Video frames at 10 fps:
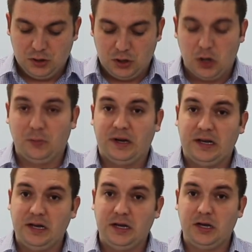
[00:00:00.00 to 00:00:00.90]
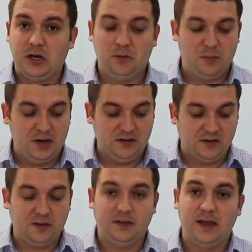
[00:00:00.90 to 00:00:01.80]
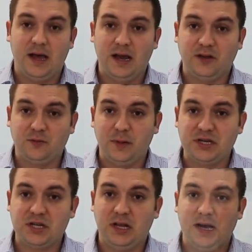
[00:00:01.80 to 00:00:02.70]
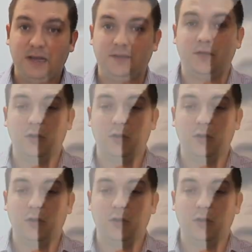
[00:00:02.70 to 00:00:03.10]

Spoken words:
carpet cleaning company that specialize